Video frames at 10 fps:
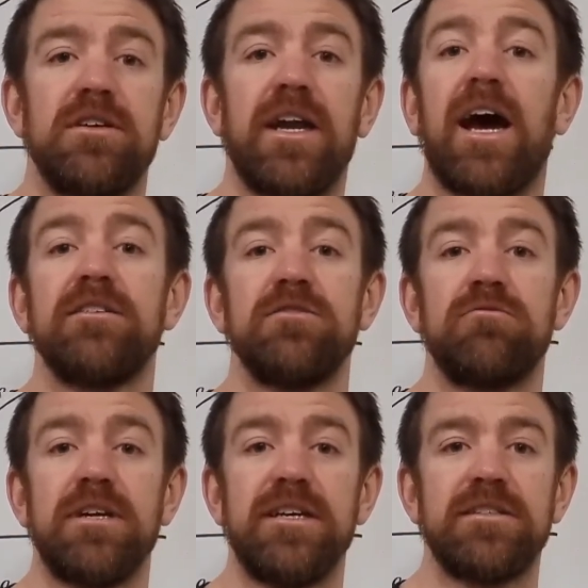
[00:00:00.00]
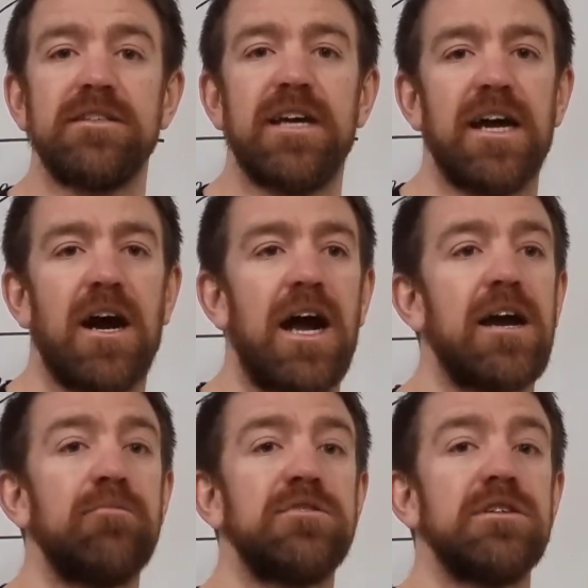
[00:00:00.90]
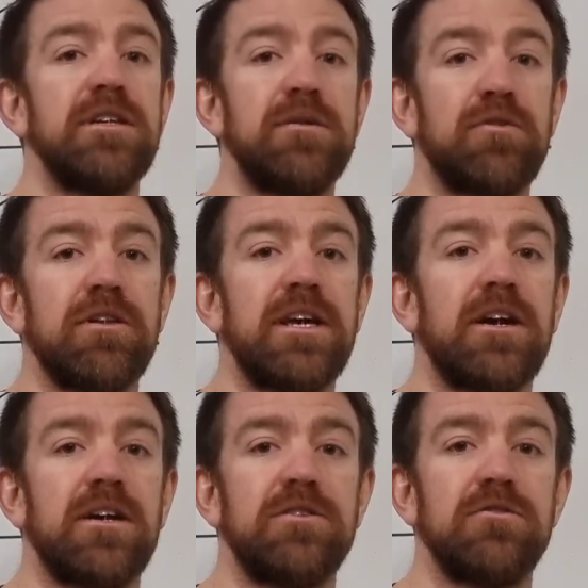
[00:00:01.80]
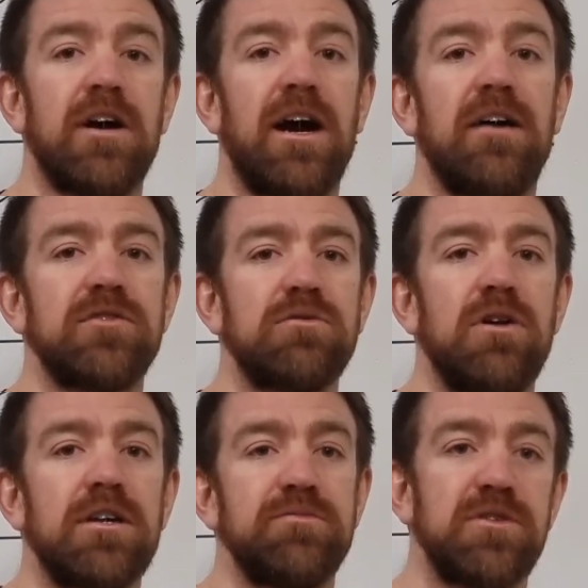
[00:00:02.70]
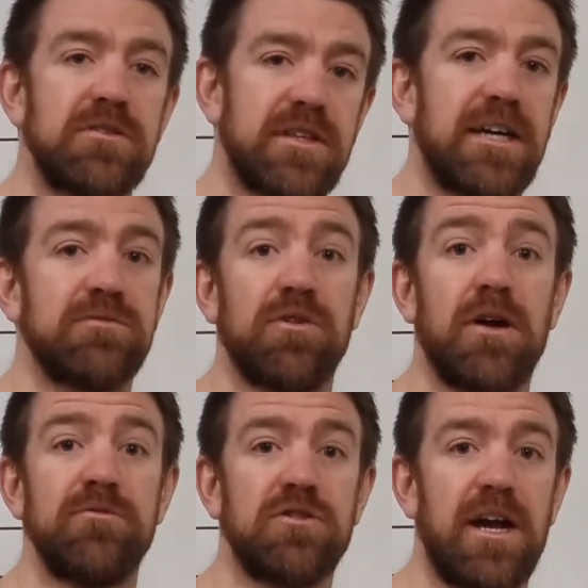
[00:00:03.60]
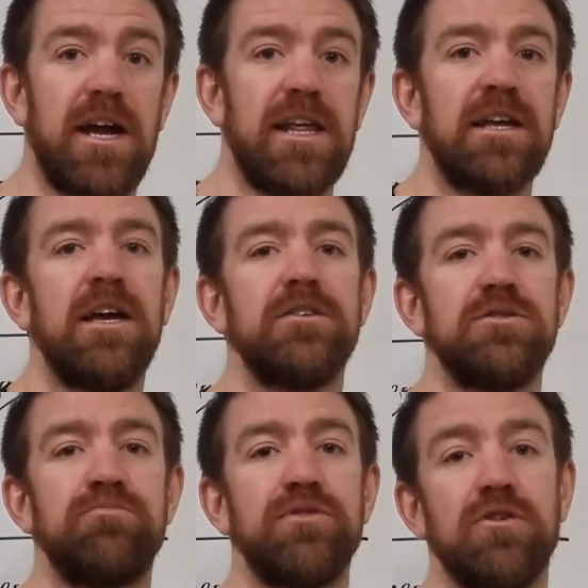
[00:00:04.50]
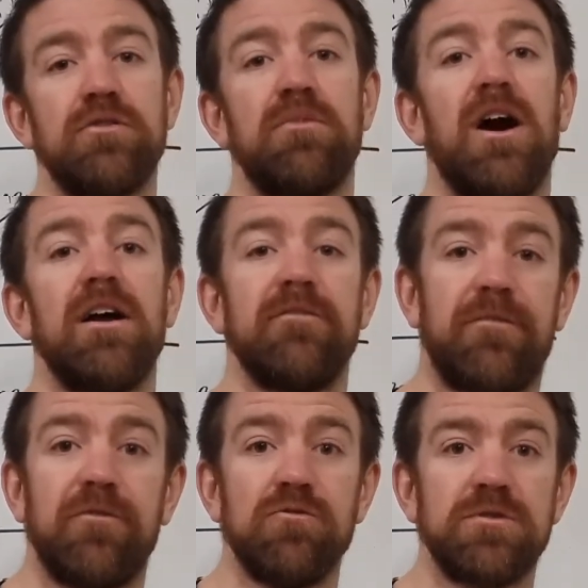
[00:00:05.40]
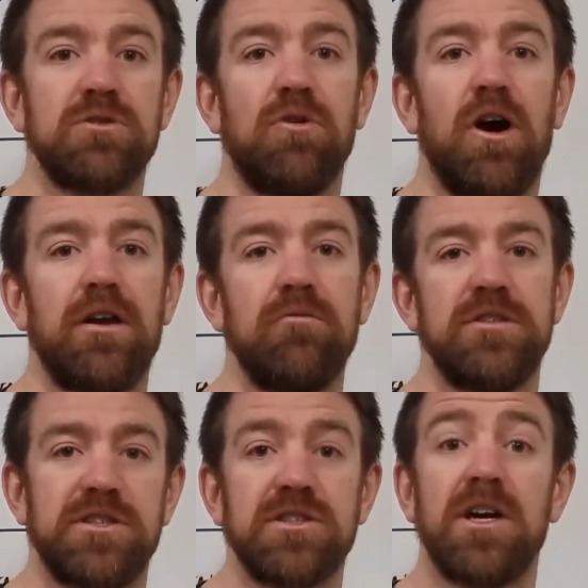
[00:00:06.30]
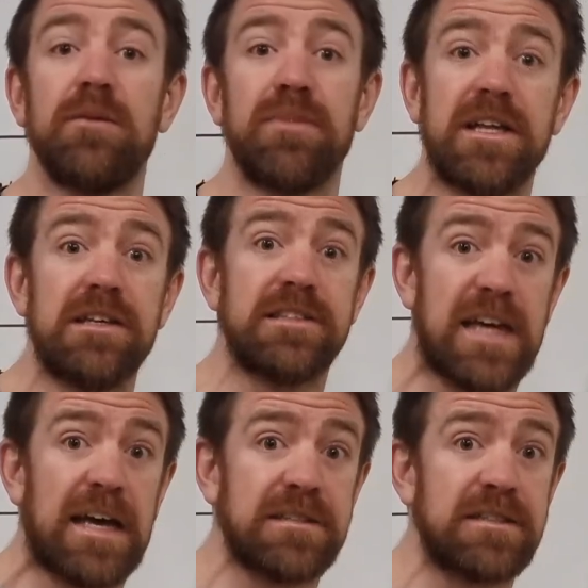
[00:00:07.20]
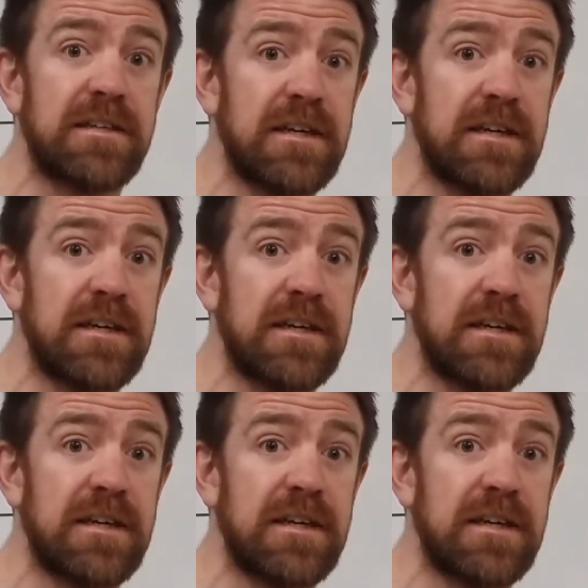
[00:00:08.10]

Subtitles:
It has a reason there. Hey, I'm deliberately going to do half squats because that's what I'm training to build my full squat, which is going to be the test.